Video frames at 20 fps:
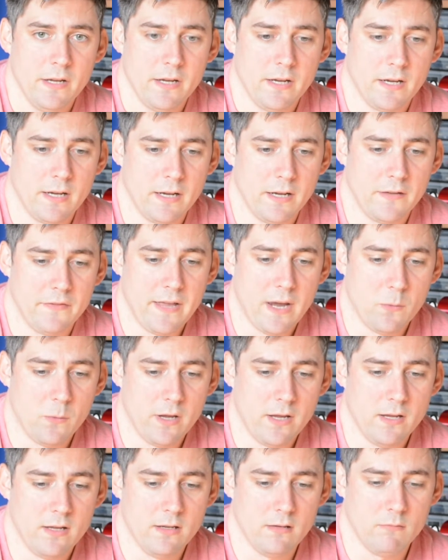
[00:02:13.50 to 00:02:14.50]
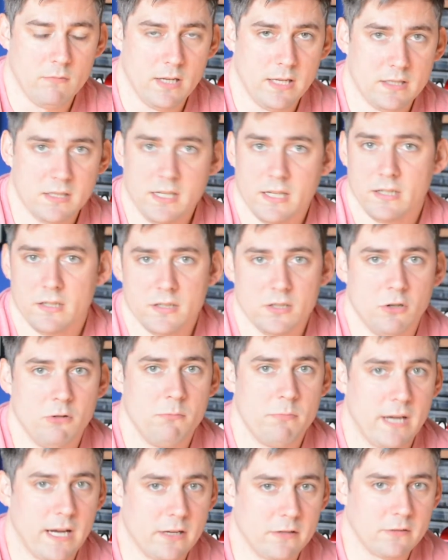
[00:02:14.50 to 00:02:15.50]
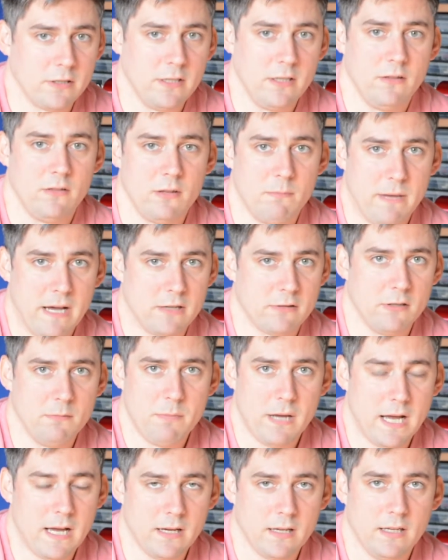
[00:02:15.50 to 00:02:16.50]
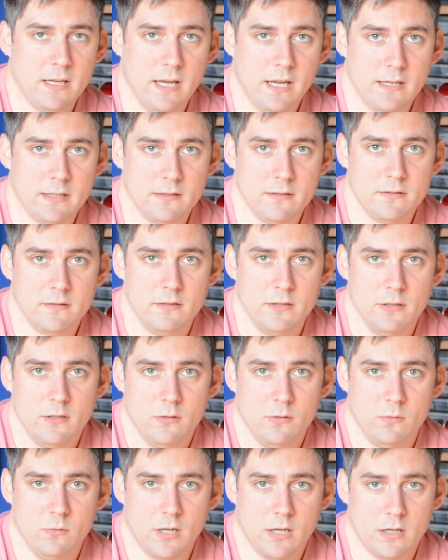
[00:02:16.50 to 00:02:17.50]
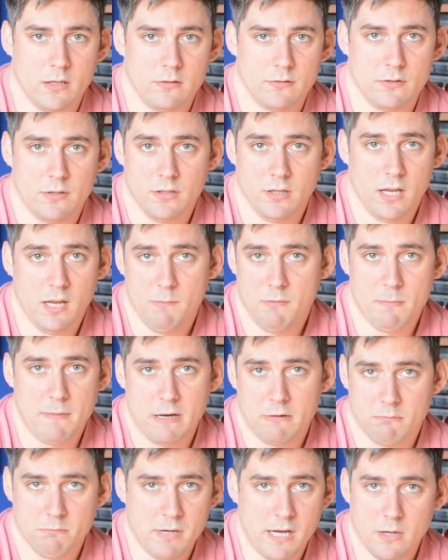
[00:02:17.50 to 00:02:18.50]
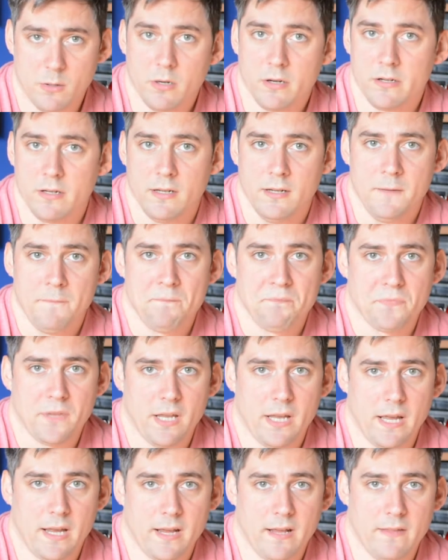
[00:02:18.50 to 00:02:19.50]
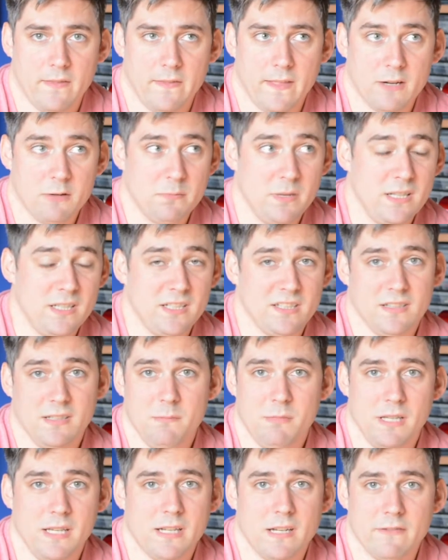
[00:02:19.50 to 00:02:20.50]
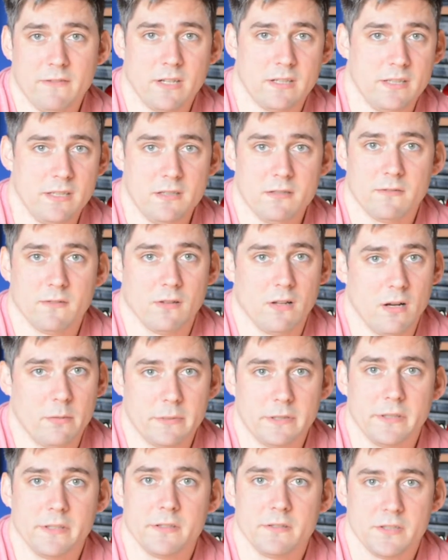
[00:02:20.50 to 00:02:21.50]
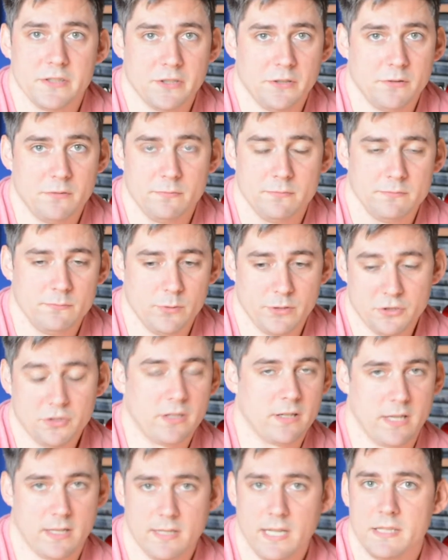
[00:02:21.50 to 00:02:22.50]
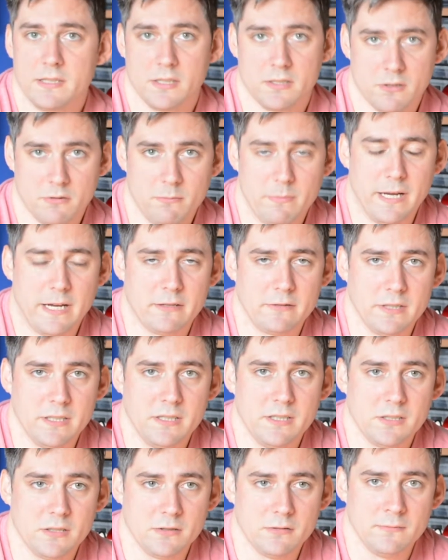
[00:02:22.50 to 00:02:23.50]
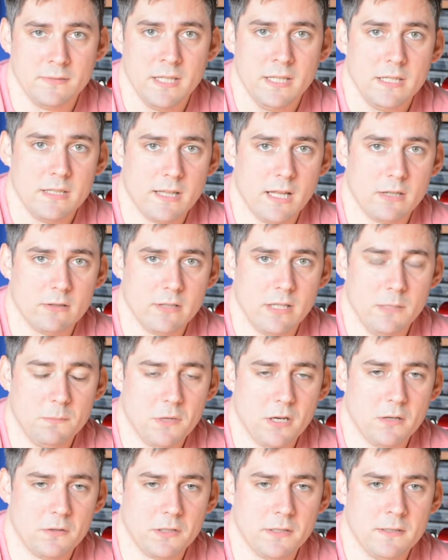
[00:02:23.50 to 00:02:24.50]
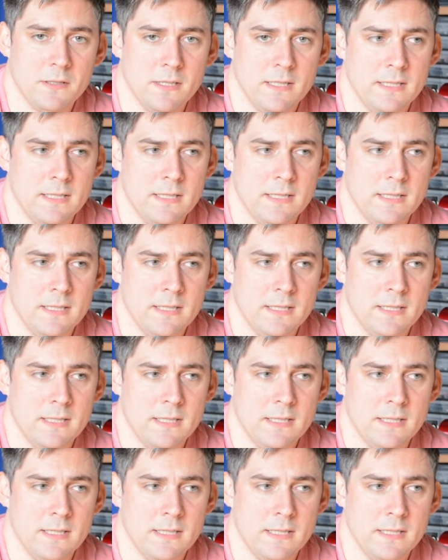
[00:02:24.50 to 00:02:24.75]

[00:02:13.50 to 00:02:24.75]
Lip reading: That way it's got its own battery. The battery pack can keep the mount powered, and that'll basically be it. I've got an intervalometer, which again has its own batteries, so that'll keep going,